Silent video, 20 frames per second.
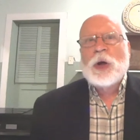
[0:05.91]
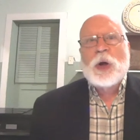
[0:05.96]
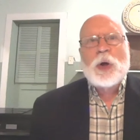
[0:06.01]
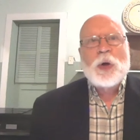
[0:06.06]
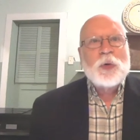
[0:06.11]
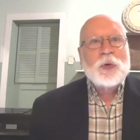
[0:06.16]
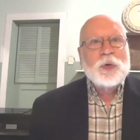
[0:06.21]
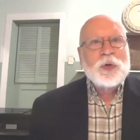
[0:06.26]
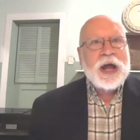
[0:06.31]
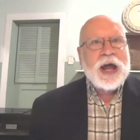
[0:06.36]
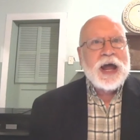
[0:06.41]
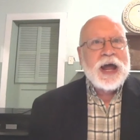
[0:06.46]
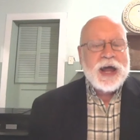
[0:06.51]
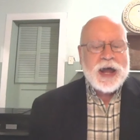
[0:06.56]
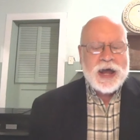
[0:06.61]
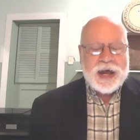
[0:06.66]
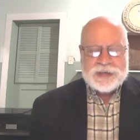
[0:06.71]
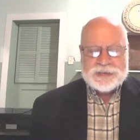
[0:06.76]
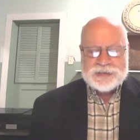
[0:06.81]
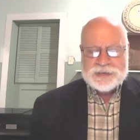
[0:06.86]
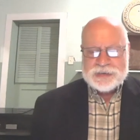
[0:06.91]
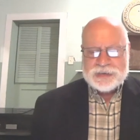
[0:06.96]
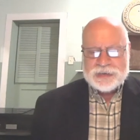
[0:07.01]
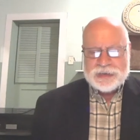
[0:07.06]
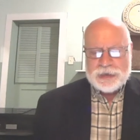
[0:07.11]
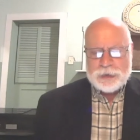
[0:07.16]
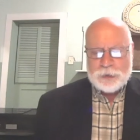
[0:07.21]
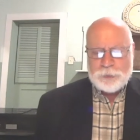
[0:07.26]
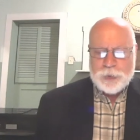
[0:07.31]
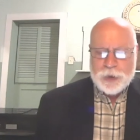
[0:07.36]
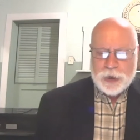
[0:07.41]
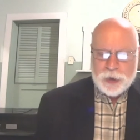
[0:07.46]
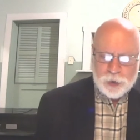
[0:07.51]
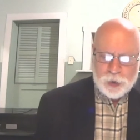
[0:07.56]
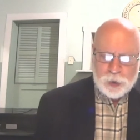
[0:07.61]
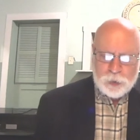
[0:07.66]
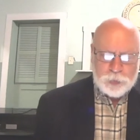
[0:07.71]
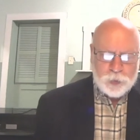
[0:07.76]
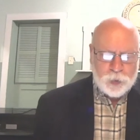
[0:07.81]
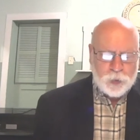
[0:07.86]
known as the
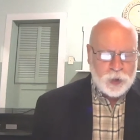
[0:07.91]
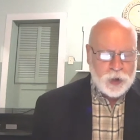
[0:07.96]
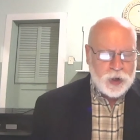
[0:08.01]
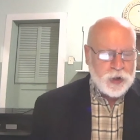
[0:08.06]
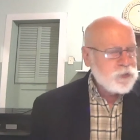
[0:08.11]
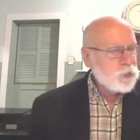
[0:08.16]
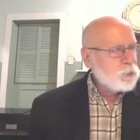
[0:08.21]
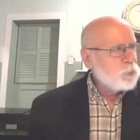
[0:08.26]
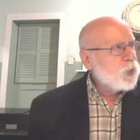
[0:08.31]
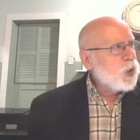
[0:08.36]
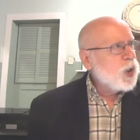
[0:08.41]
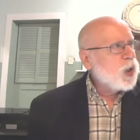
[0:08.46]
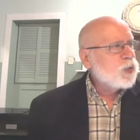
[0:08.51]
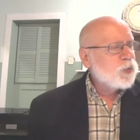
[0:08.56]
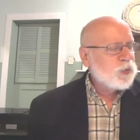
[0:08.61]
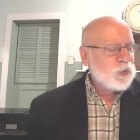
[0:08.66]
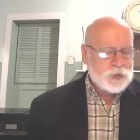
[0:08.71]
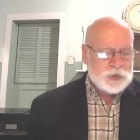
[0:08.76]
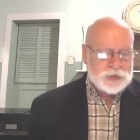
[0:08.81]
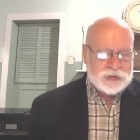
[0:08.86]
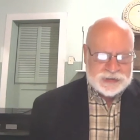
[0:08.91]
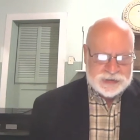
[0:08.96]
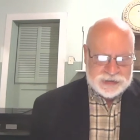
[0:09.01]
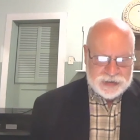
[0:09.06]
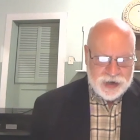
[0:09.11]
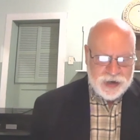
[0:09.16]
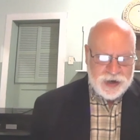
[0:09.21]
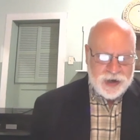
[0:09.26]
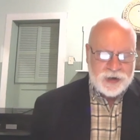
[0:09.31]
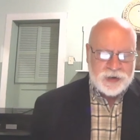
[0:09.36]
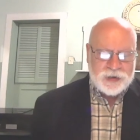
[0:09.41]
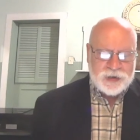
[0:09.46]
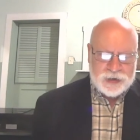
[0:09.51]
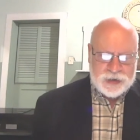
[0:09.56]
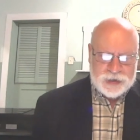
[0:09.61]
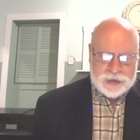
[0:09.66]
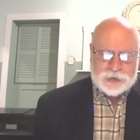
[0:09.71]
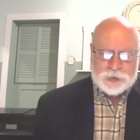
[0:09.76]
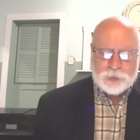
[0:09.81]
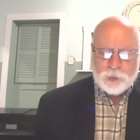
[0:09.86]
parable of the prodigal son,
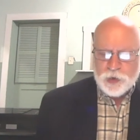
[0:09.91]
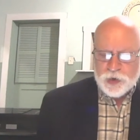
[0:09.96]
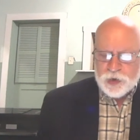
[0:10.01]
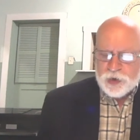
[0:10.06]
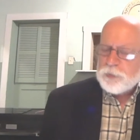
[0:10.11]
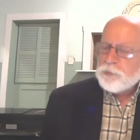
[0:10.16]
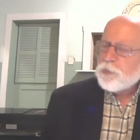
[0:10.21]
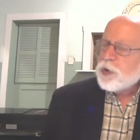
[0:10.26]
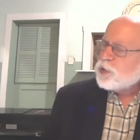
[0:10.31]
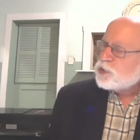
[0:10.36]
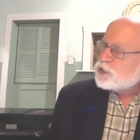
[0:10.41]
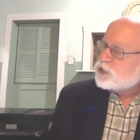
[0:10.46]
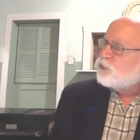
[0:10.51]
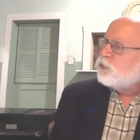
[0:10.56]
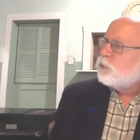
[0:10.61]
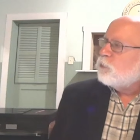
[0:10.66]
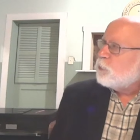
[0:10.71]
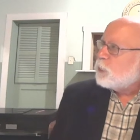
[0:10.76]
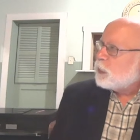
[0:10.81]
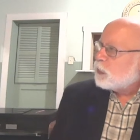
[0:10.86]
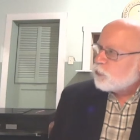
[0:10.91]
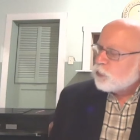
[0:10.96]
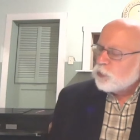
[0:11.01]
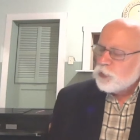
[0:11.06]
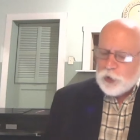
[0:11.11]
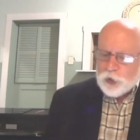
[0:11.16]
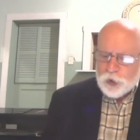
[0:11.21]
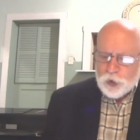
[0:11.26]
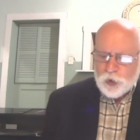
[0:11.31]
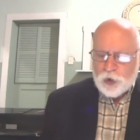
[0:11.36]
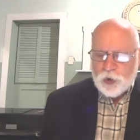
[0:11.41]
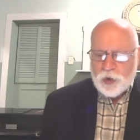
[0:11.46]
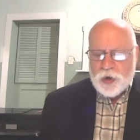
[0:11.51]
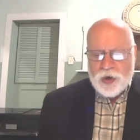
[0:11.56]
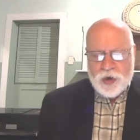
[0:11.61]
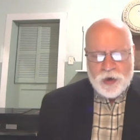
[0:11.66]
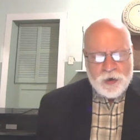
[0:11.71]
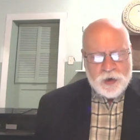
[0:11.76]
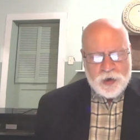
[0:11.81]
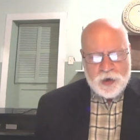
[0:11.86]
is one of the most familiar
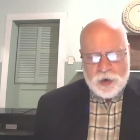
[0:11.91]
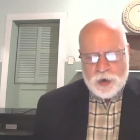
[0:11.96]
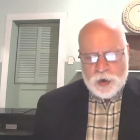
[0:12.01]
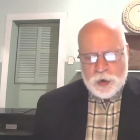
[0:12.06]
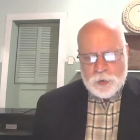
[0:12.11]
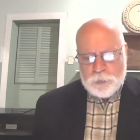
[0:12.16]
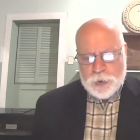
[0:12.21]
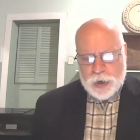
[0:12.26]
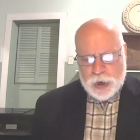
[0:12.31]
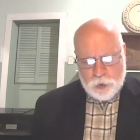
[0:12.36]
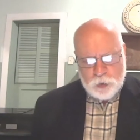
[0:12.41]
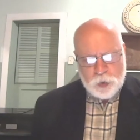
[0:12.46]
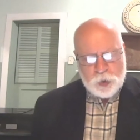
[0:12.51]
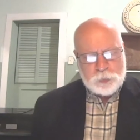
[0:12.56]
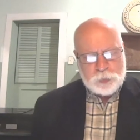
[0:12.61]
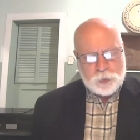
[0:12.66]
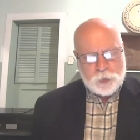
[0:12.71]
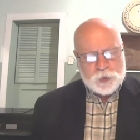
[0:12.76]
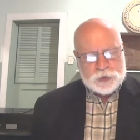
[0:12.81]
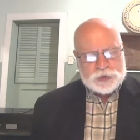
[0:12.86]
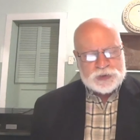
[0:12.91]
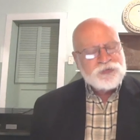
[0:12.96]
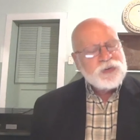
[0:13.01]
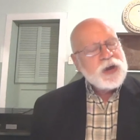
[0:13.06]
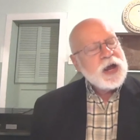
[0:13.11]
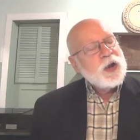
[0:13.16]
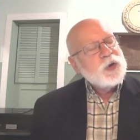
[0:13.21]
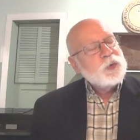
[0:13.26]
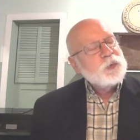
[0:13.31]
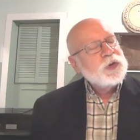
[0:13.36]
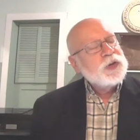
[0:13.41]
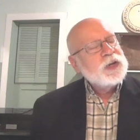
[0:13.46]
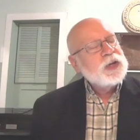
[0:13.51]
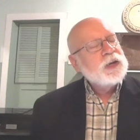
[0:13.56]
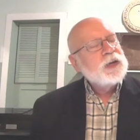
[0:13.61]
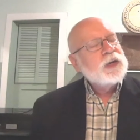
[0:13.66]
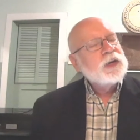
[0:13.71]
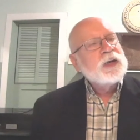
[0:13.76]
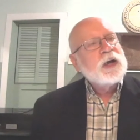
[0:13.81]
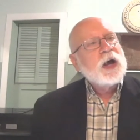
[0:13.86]
parables found
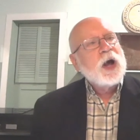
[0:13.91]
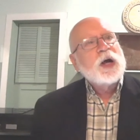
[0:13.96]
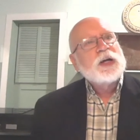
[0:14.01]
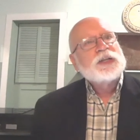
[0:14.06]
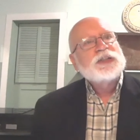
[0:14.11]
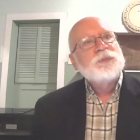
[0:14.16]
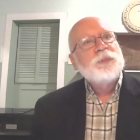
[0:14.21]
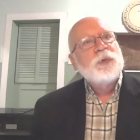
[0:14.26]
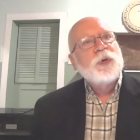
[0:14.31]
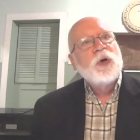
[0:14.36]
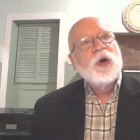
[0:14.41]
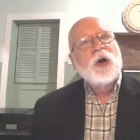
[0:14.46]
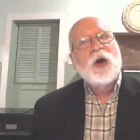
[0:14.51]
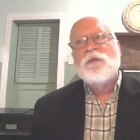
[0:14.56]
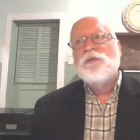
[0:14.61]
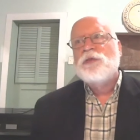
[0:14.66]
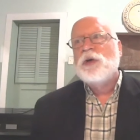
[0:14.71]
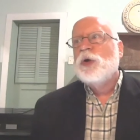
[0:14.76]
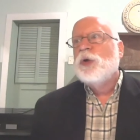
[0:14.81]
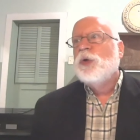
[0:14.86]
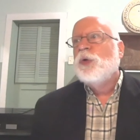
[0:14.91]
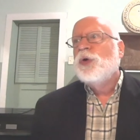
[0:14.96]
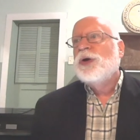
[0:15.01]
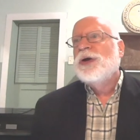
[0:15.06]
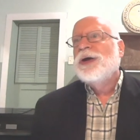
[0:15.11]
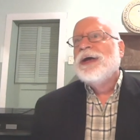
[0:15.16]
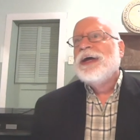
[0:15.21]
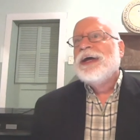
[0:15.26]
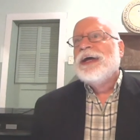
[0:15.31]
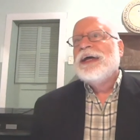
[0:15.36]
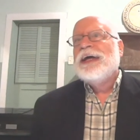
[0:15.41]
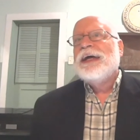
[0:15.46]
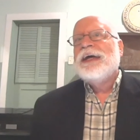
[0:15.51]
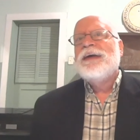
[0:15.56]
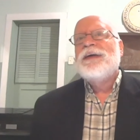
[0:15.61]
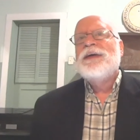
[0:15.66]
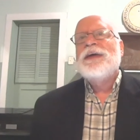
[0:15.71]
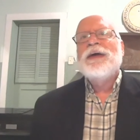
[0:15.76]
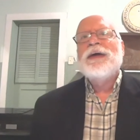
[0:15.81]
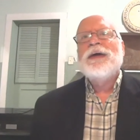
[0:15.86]
within the Gospel of Luke,
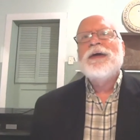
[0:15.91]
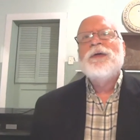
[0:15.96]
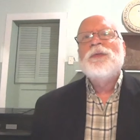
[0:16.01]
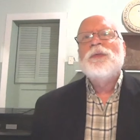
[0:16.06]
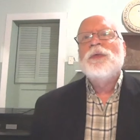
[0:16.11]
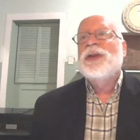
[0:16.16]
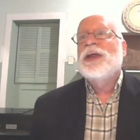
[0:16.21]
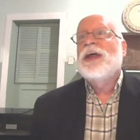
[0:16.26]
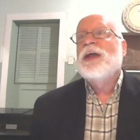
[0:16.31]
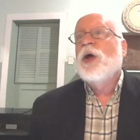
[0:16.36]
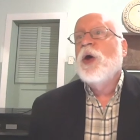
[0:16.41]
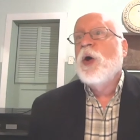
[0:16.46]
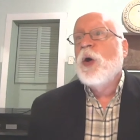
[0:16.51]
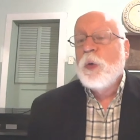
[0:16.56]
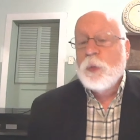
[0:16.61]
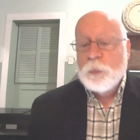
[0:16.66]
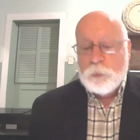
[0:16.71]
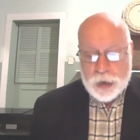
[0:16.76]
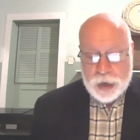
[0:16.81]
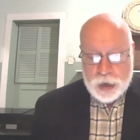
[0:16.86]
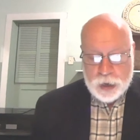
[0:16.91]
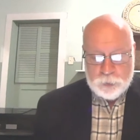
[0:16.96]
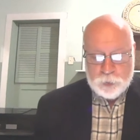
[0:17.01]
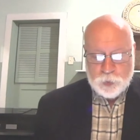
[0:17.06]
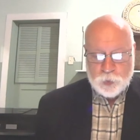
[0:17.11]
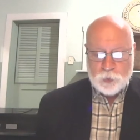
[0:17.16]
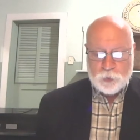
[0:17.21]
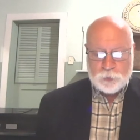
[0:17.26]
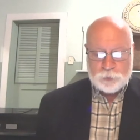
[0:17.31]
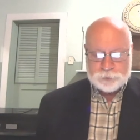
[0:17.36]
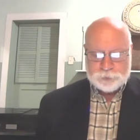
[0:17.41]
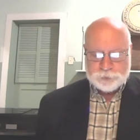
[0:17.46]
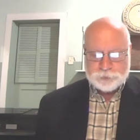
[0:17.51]
indeed within the whole Bible.